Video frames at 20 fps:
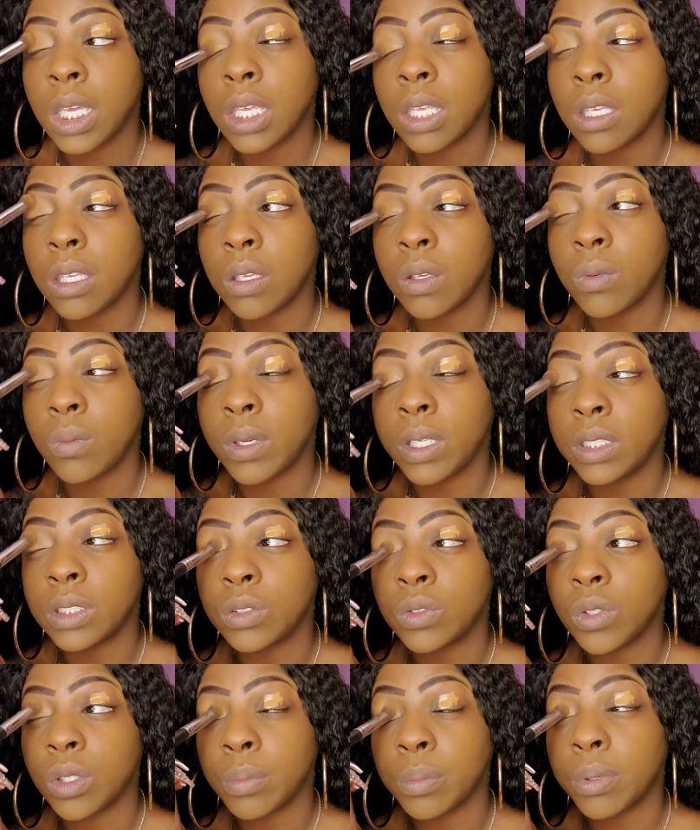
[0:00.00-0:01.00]
you went
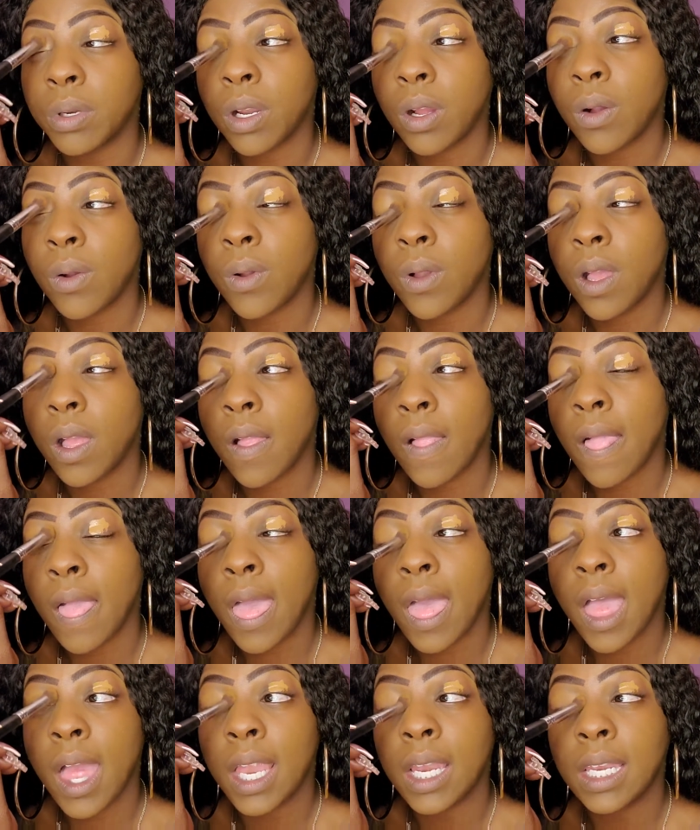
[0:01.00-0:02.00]
to a pro.
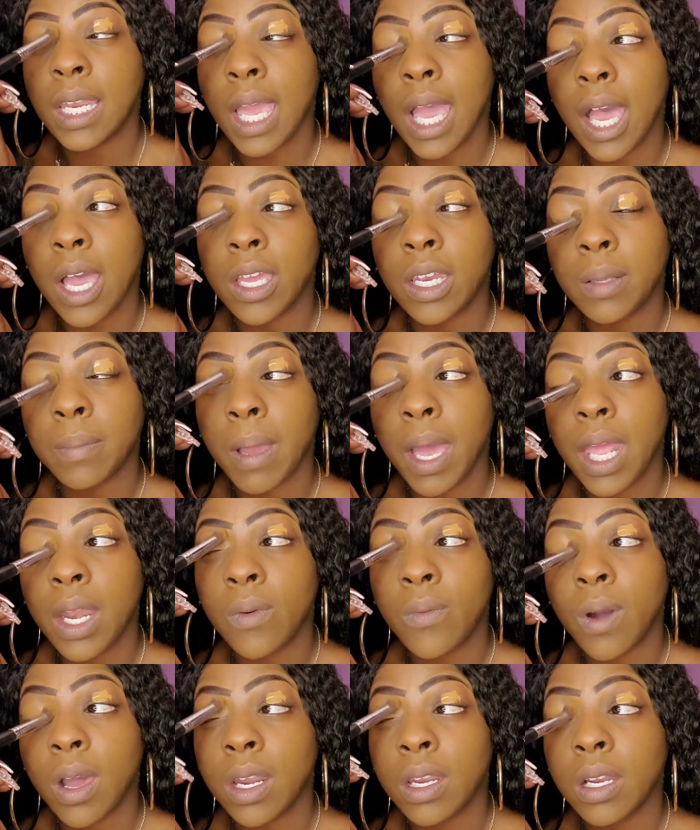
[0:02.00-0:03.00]
Now, anybody
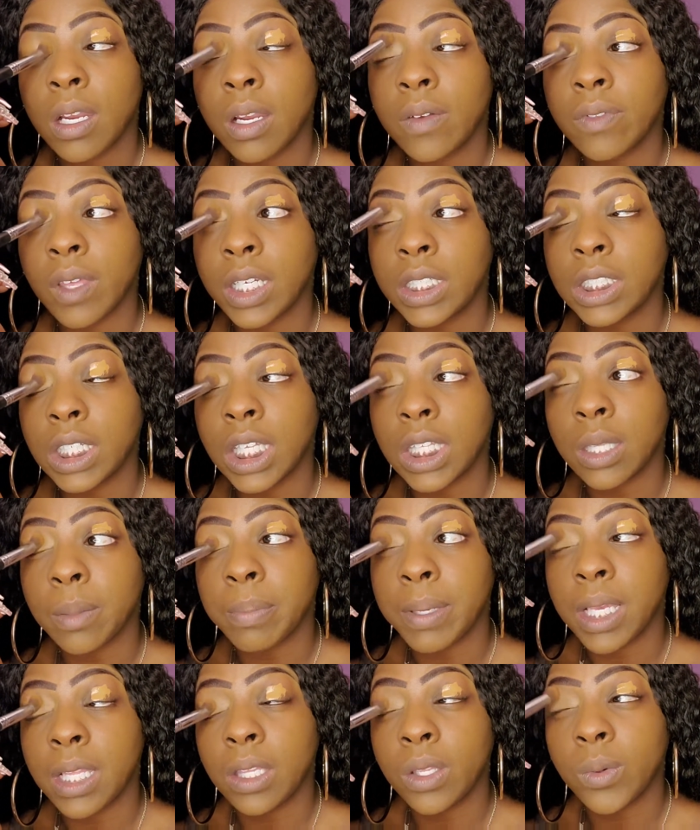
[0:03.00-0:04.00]
wondering if they should get the
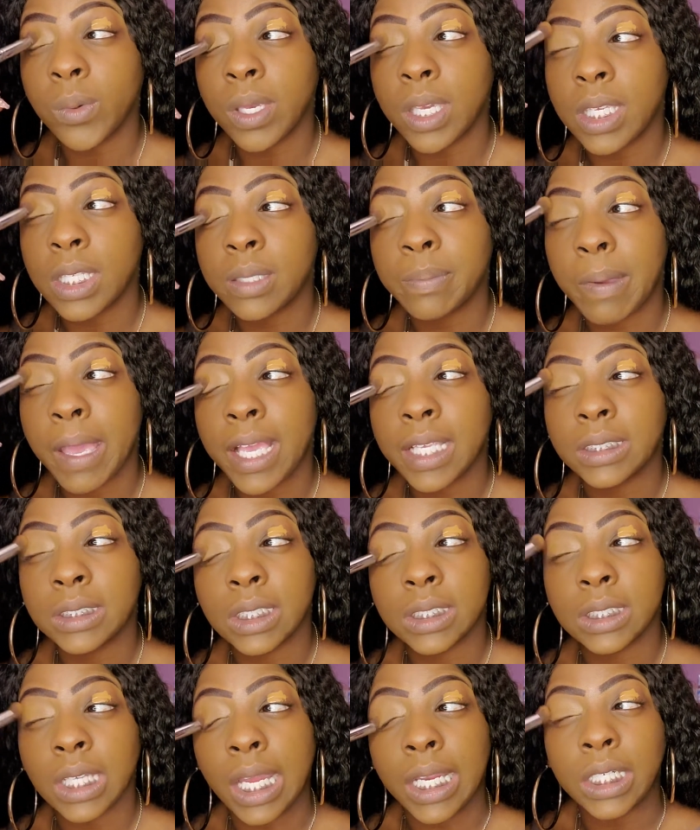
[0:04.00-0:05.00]
P. Louise
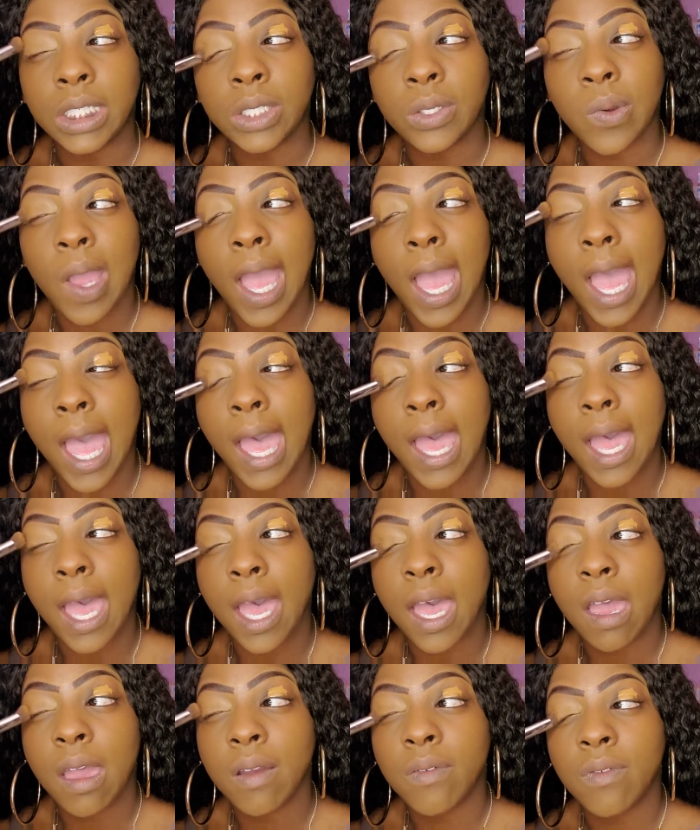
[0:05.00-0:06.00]
bases, I do
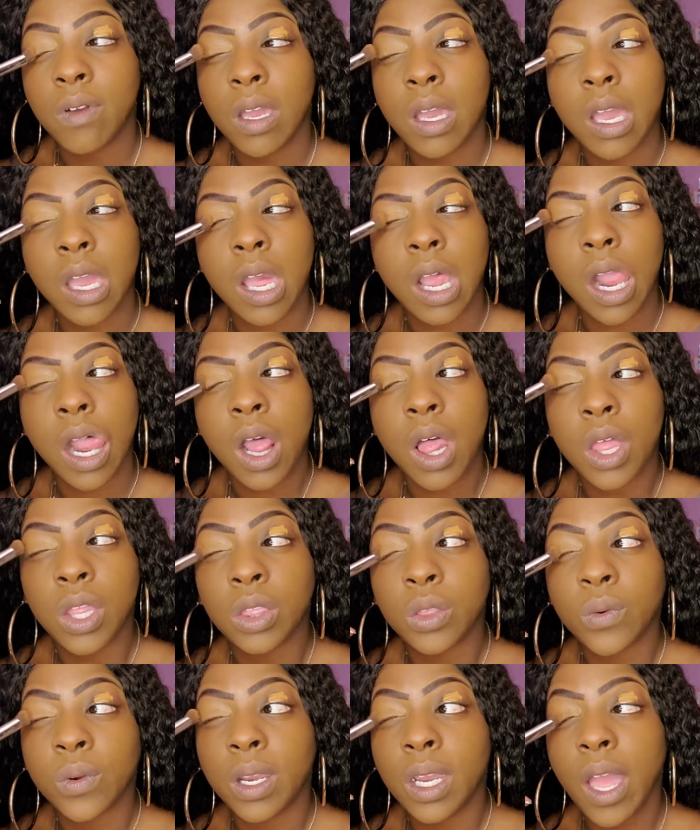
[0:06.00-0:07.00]
have
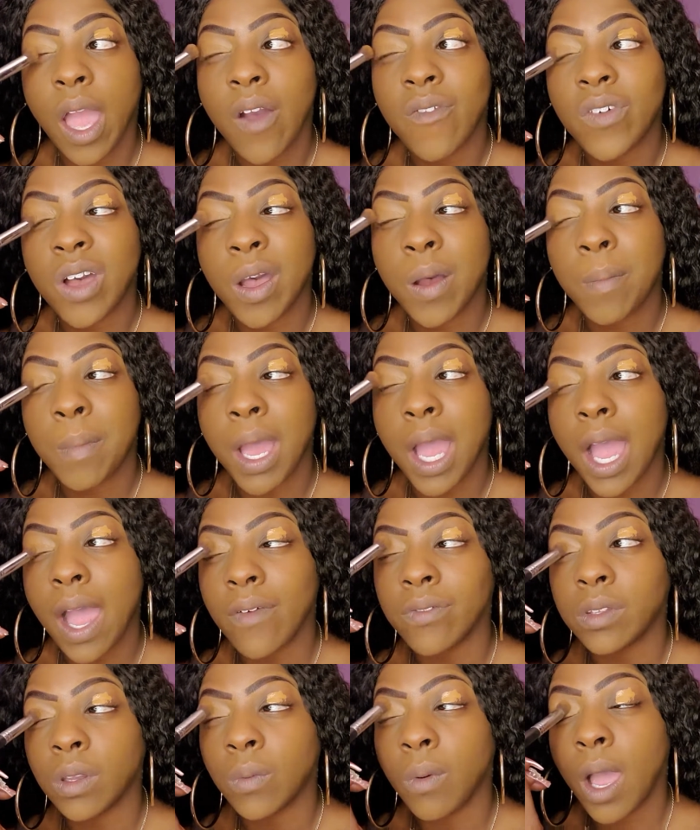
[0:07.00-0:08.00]
3 of them. I
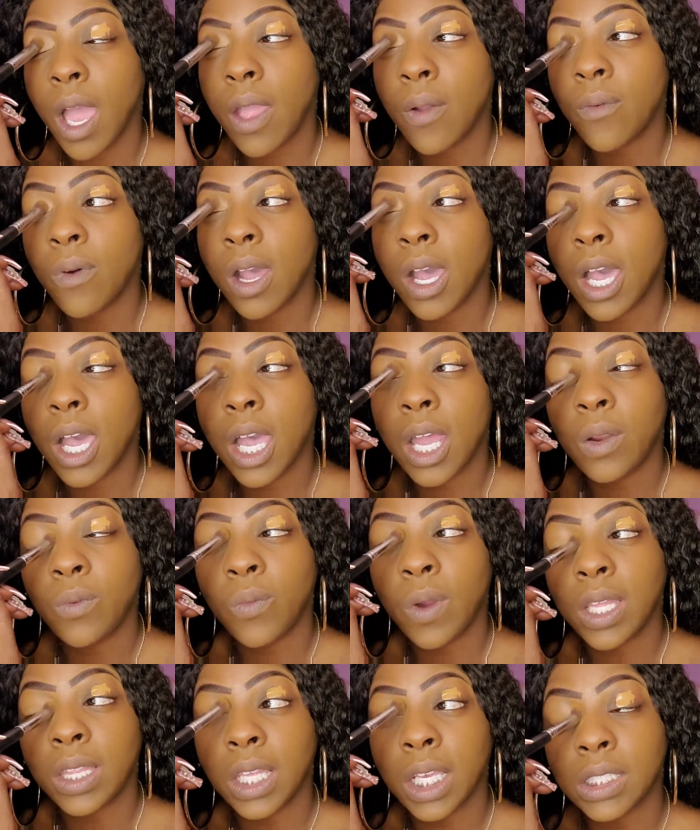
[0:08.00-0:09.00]
have the white one
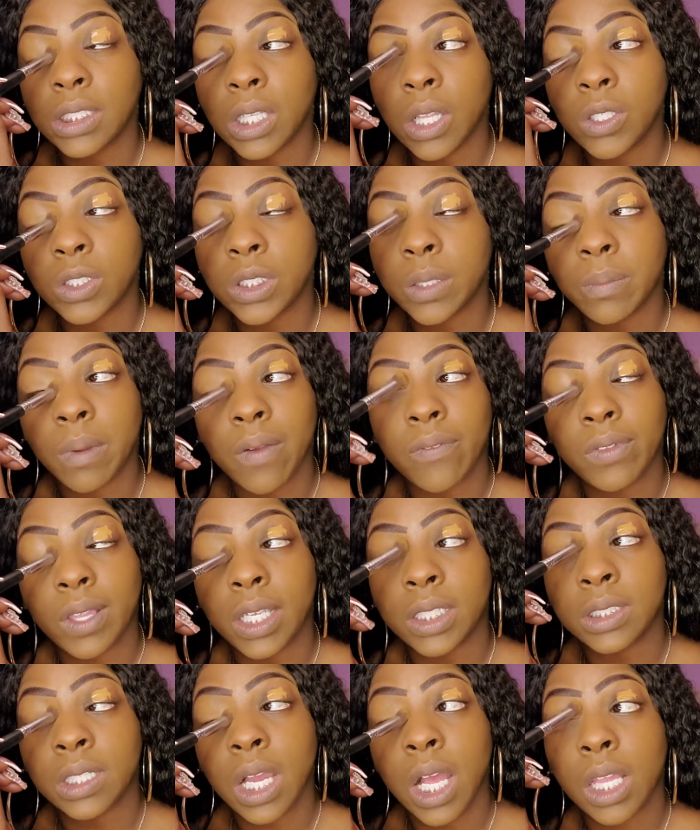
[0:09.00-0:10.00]
that's close to my
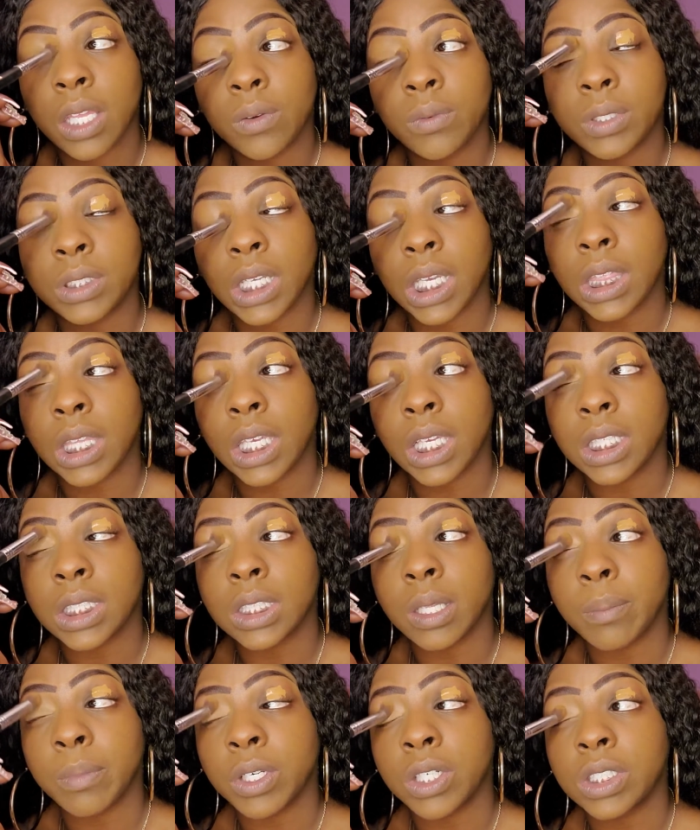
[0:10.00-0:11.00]
flesh color, which I think is
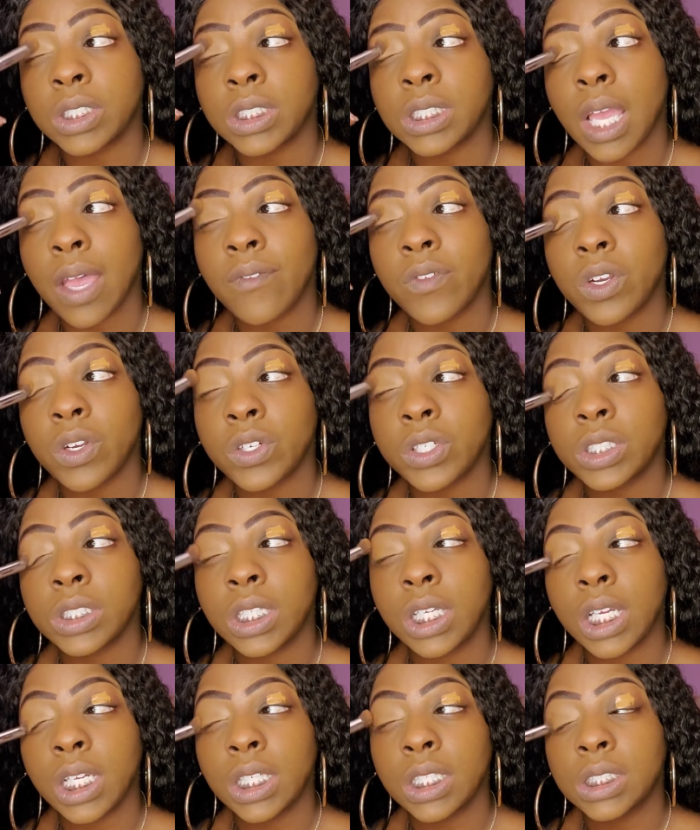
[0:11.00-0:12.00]
number 7 or
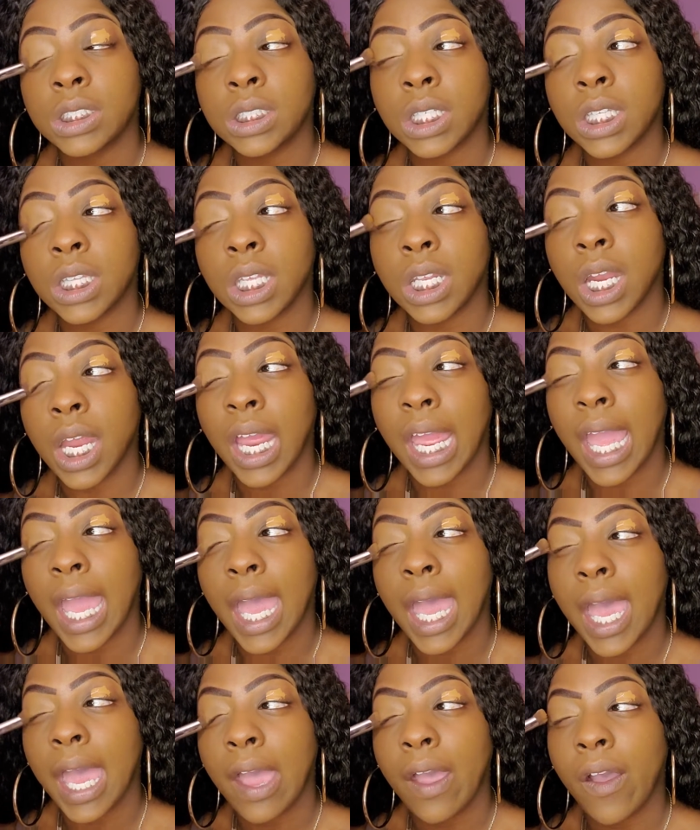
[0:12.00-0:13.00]
6, and then I
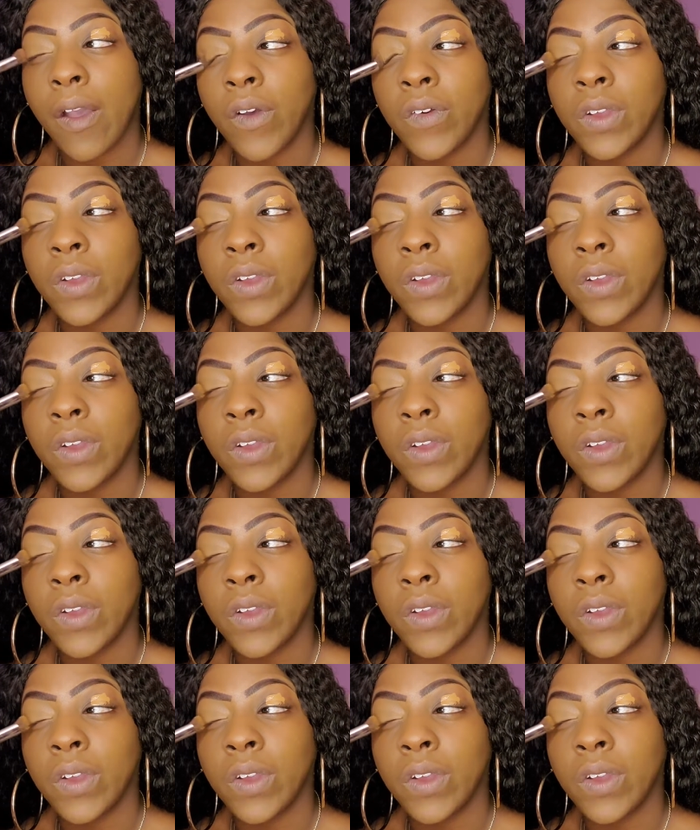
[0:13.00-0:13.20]
have